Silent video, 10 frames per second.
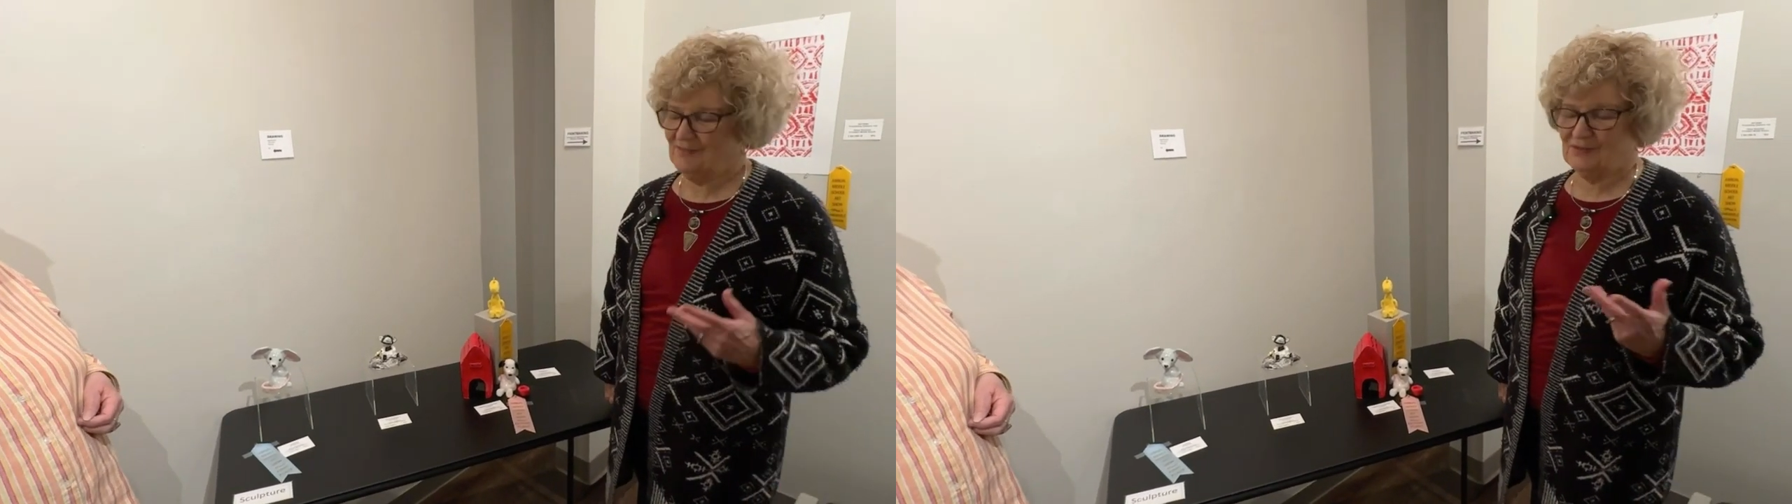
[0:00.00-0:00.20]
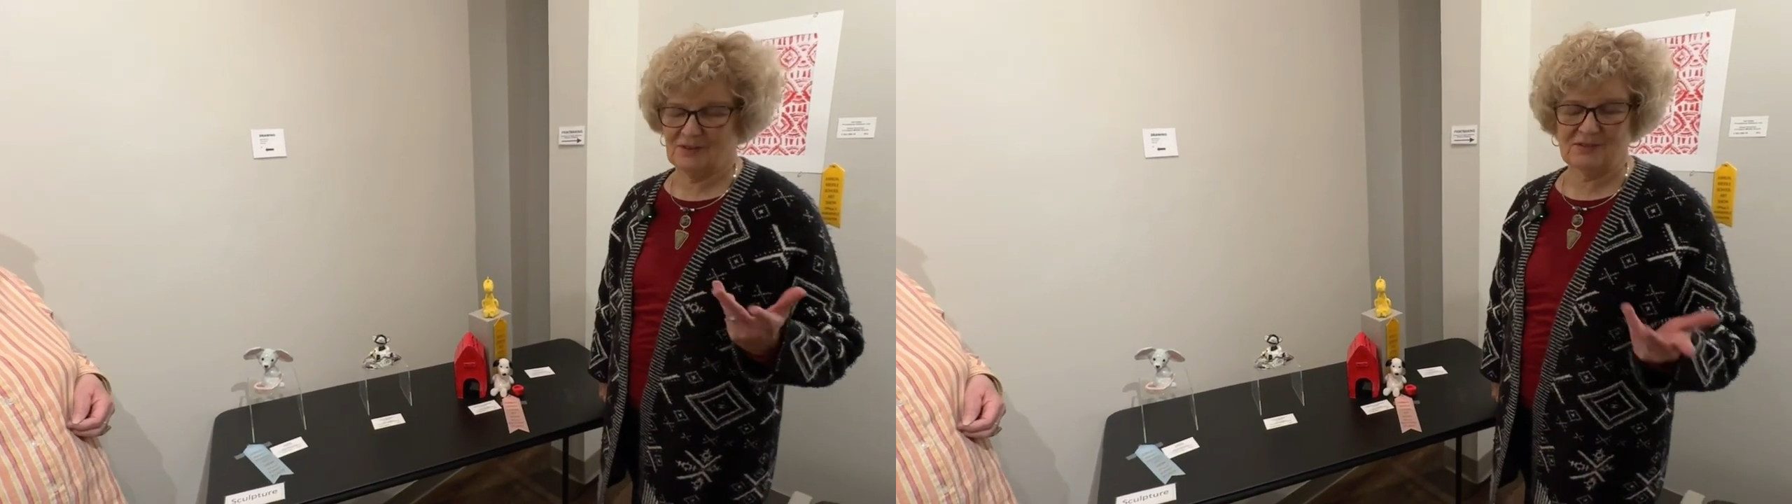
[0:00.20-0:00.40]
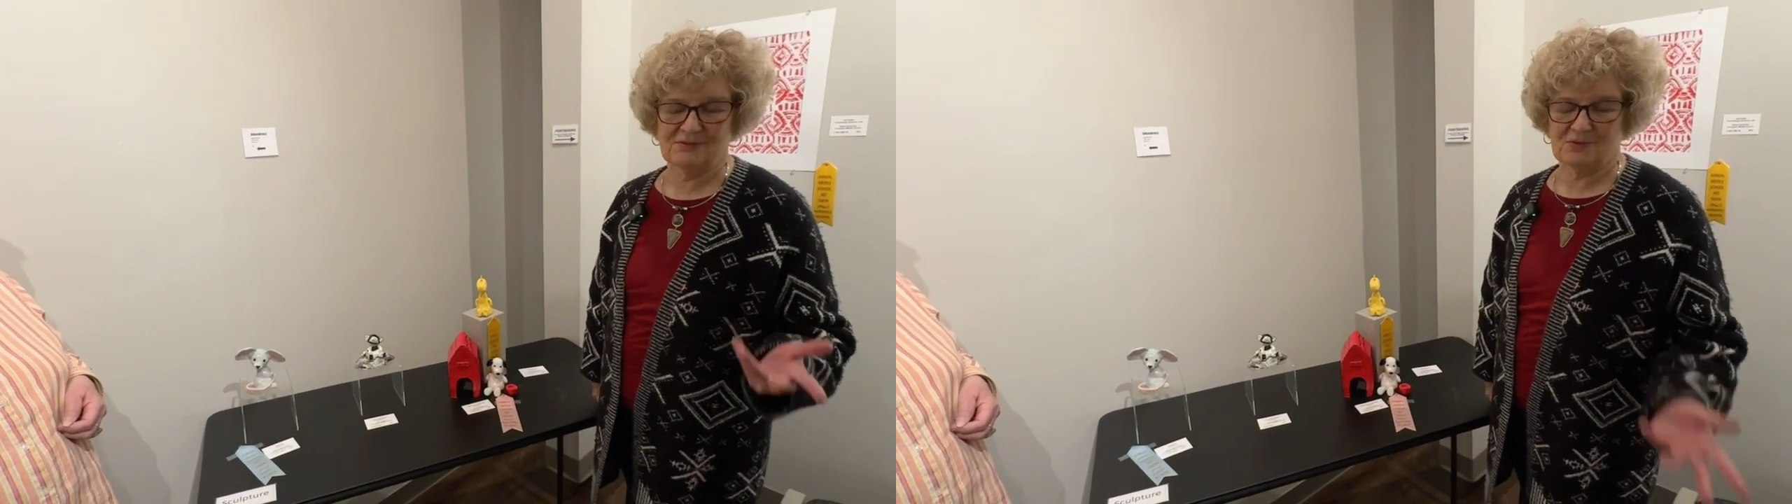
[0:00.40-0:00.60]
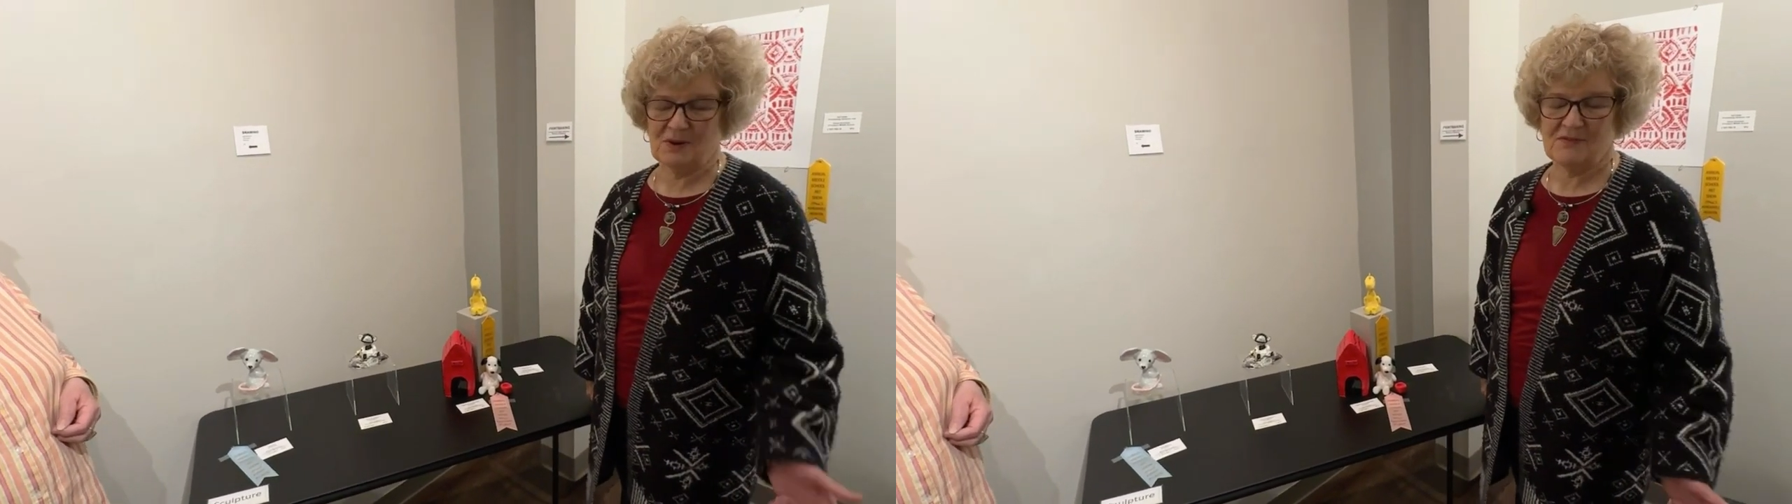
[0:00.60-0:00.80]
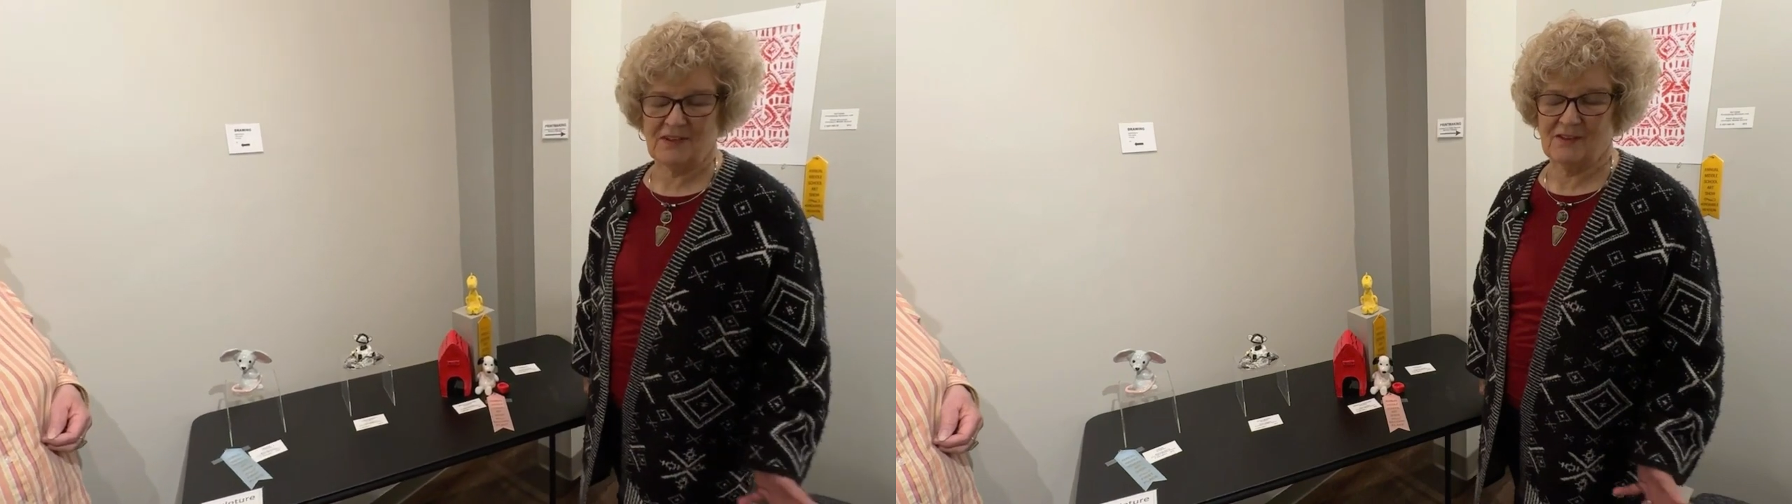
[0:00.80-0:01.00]
for
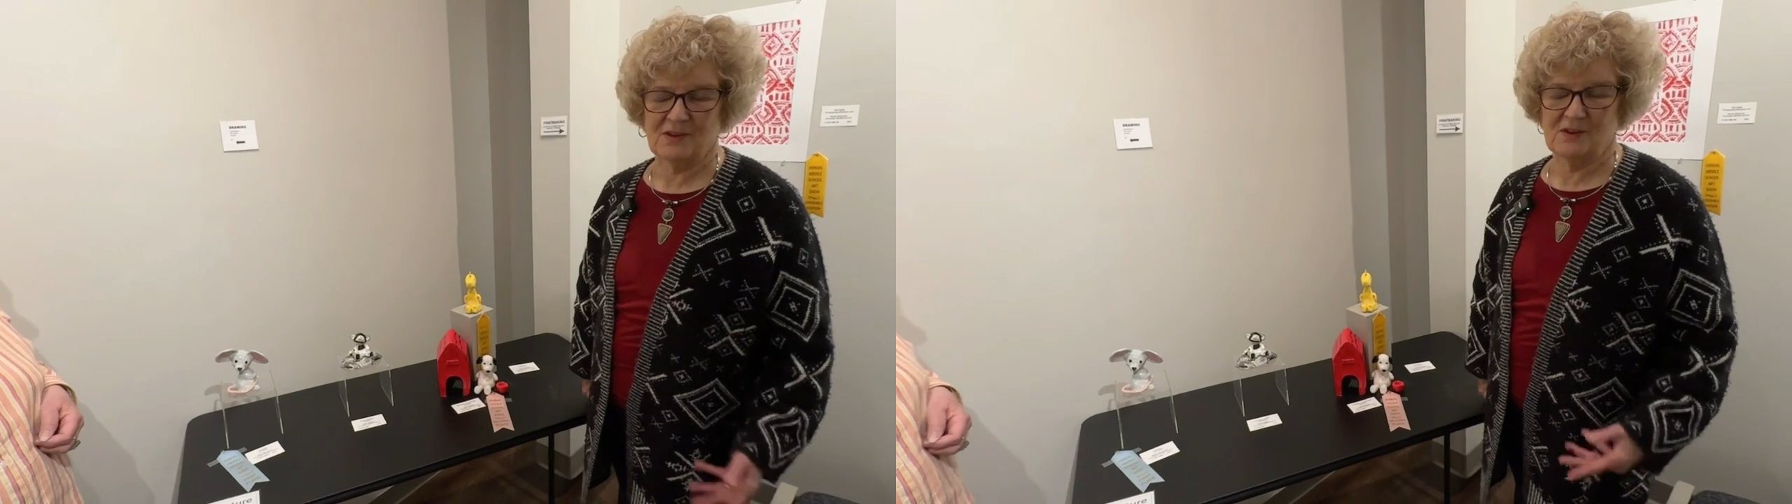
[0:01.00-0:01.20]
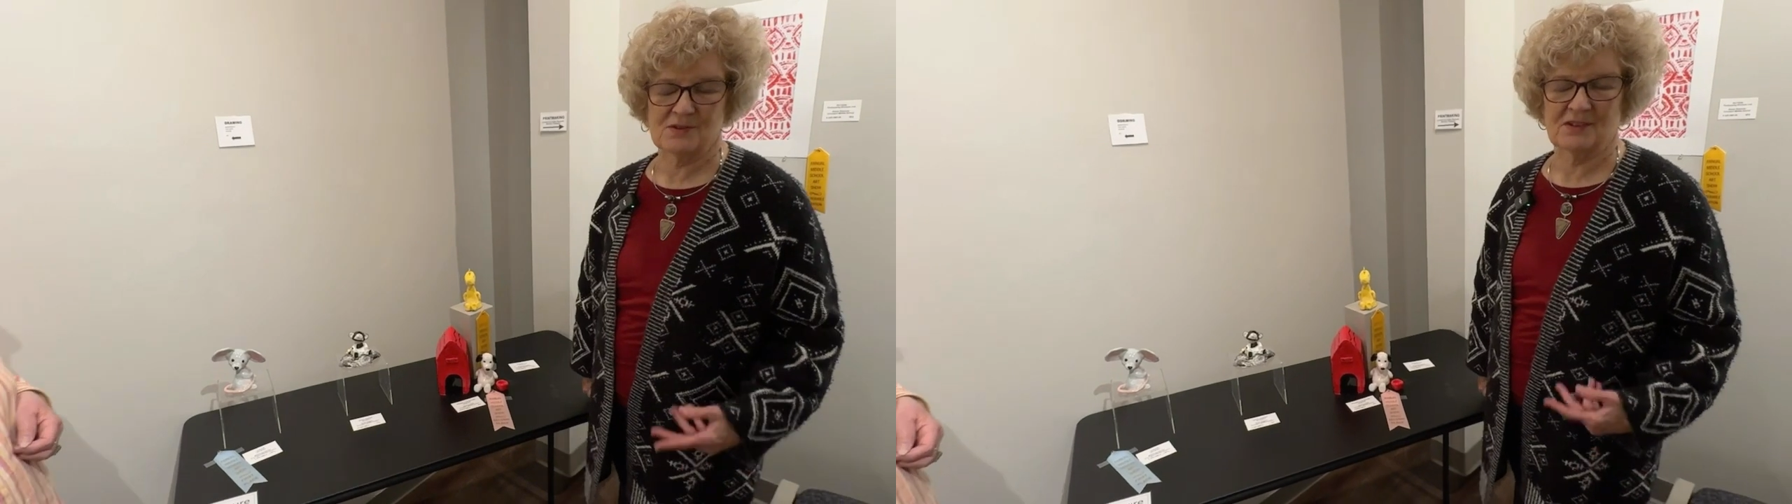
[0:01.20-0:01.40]
25 years